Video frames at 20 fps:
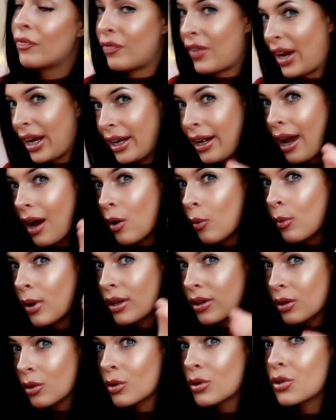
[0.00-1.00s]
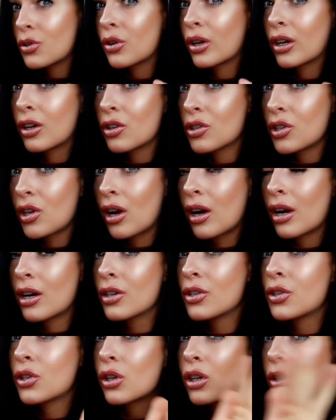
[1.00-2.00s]
find out what those triggers
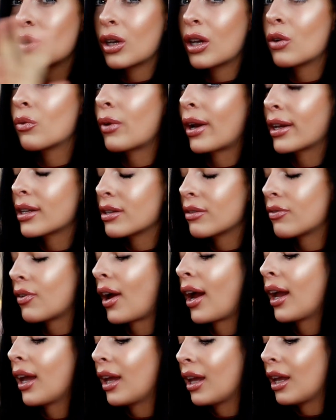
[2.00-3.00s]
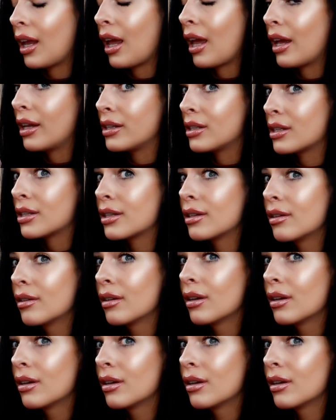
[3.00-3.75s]
are so you can rectify it and